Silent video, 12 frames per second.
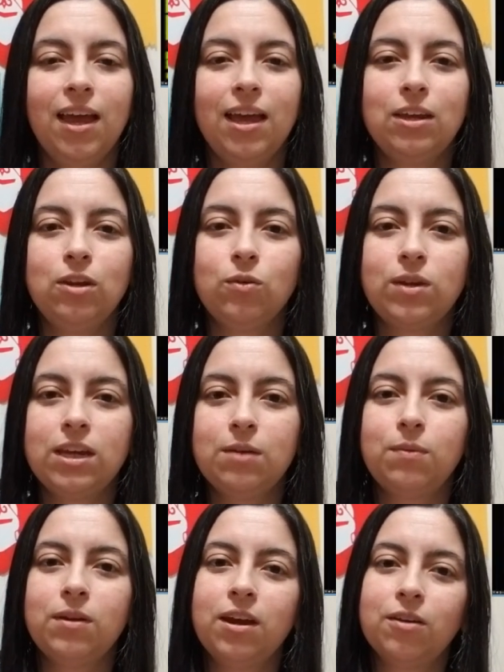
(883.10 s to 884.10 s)
And you
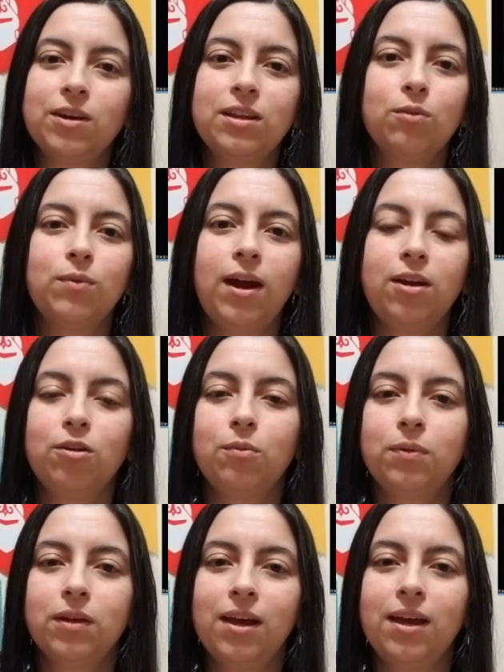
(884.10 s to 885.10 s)
keep hearing the radio
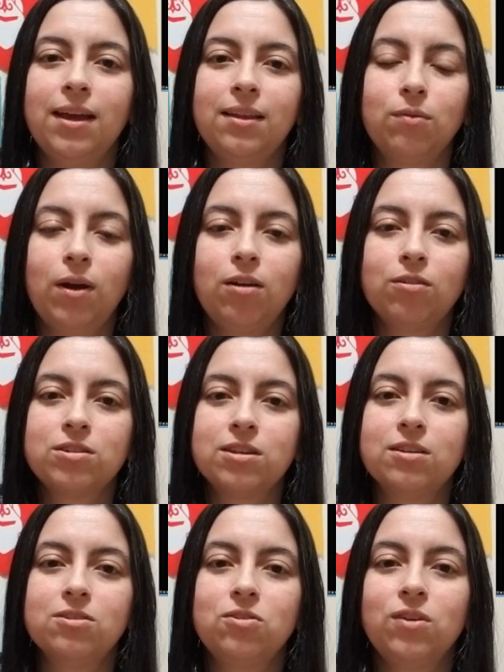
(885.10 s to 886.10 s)
play, and the radio
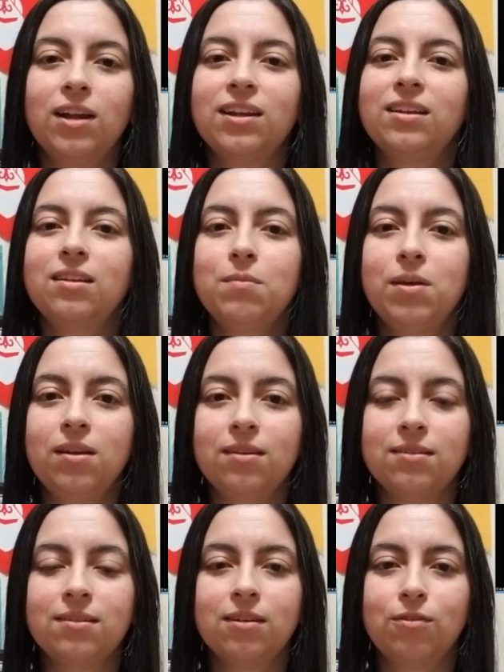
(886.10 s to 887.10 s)
says, do not let them
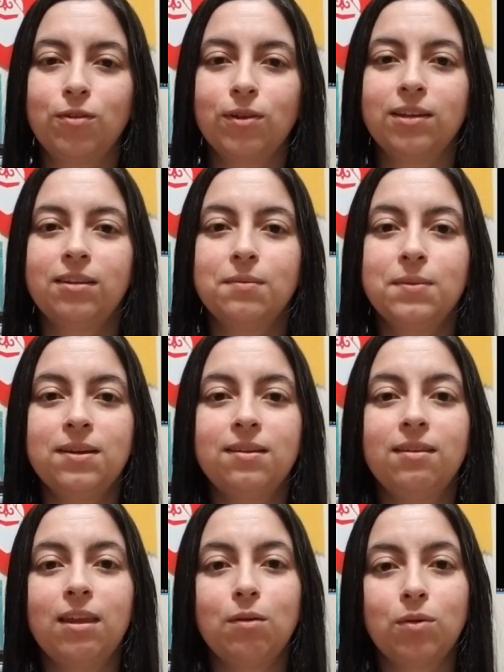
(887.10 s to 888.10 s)
in. If you let them
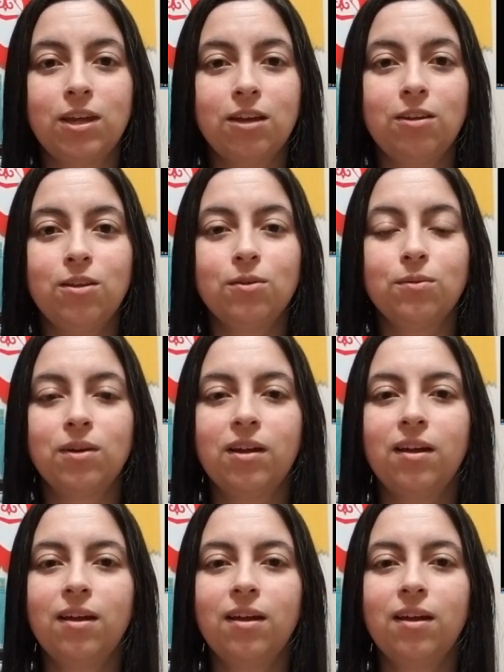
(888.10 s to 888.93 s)
in, they will kill you.